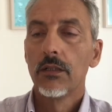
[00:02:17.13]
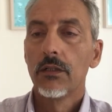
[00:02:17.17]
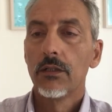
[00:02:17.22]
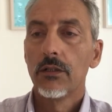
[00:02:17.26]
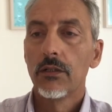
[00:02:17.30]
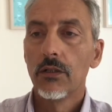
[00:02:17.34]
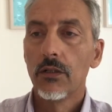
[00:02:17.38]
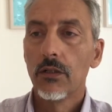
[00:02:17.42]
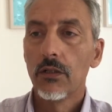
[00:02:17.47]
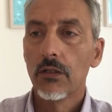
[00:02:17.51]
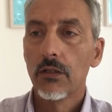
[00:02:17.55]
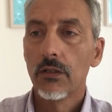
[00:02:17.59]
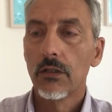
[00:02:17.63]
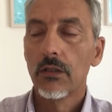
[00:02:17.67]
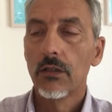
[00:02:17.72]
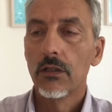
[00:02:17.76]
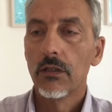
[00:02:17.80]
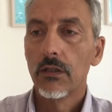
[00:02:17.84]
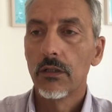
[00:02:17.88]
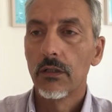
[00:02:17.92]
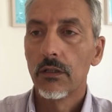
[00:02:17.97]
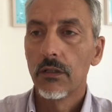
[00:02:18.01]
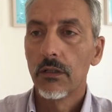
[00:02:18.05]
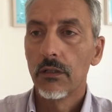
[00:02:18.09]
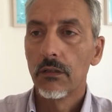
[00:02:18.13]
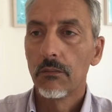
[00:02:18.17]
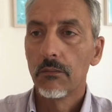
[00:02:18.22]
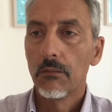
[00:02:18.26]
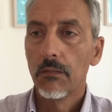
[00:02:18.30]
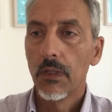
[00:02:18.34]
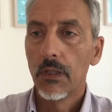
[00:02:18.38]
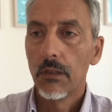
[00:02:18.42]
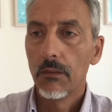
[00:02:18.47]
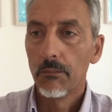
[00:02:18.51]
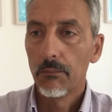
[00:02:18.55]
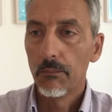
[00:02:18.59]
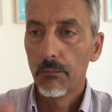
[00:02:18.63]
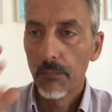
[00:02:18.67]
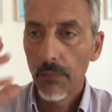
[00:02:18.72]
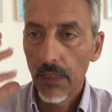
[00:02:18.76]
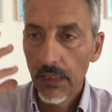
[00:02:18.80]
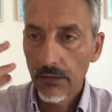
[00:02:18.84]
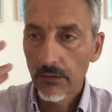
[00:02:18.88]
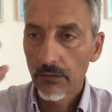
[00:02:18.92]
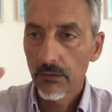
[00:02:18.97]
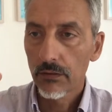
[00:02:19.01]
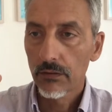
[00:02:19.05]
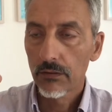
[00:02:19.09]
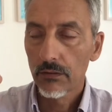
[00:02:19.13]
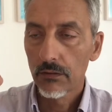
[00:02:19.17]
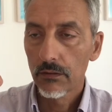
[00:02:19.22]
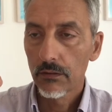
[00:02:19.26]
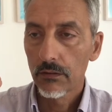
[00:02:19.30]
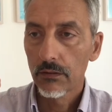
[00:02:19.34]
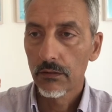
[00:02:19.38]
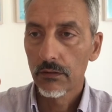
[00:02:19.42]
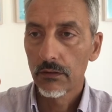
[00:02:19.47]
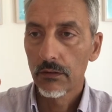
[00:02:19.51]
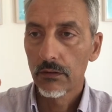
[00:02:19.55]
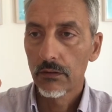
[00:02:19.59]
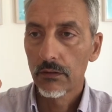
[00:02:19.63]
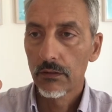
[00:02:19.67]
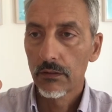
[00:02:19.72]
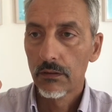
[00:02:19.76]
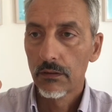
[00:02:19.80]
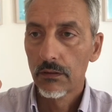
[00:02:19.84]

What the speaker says: your mental